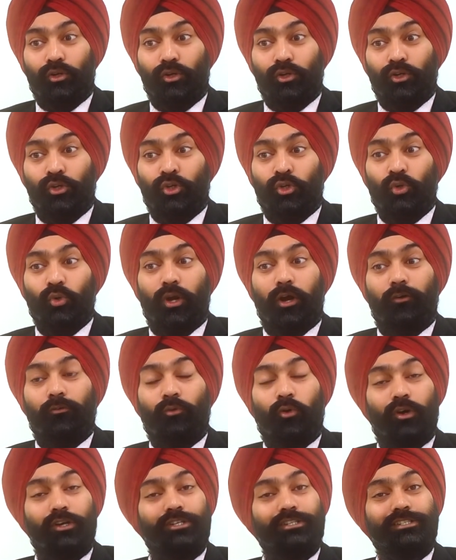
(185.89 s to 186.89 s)
You have
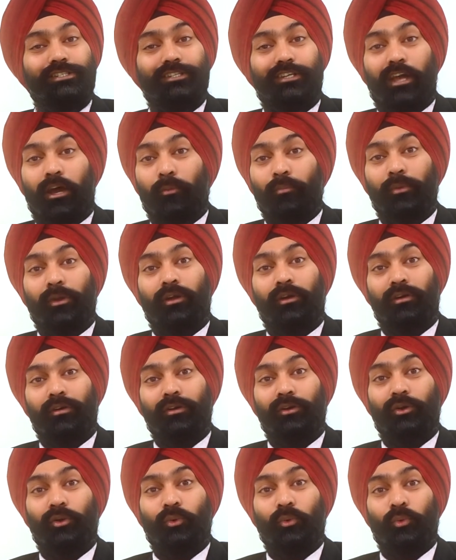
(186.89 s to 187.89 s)
not just come
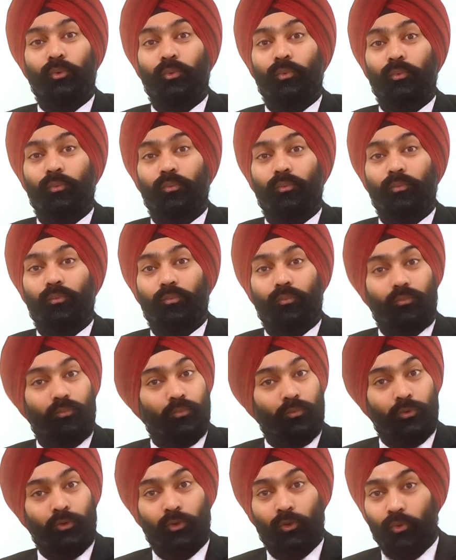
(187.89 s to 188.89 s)
here to
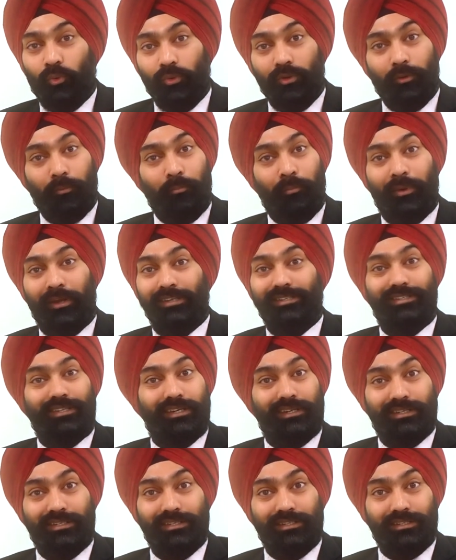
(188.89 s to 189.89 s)
do the
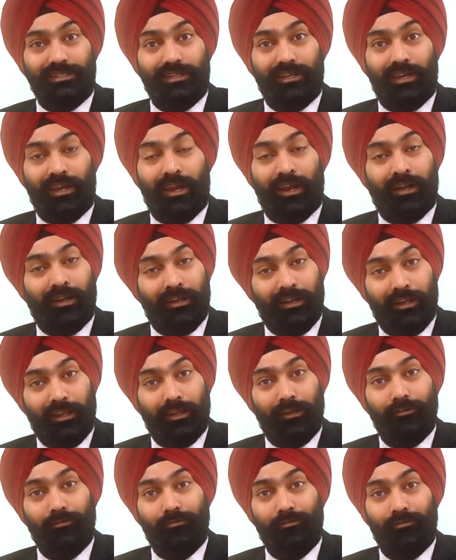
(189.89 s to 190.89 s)
basics and
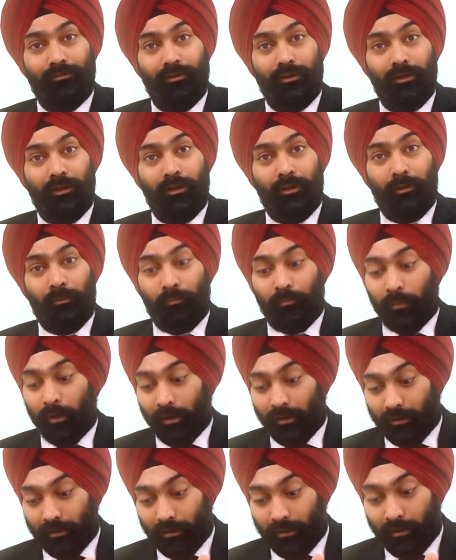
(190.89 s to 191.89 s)
leave,
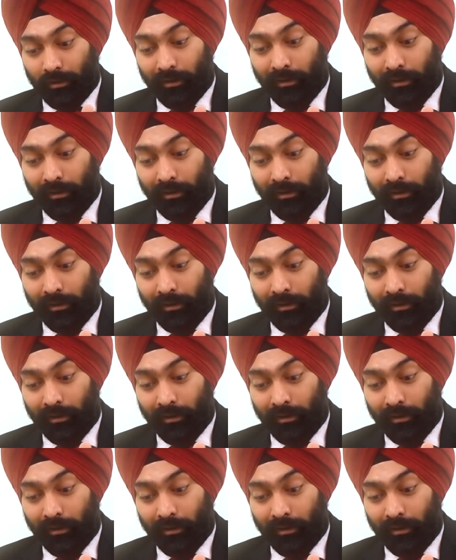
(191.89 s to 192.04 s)
but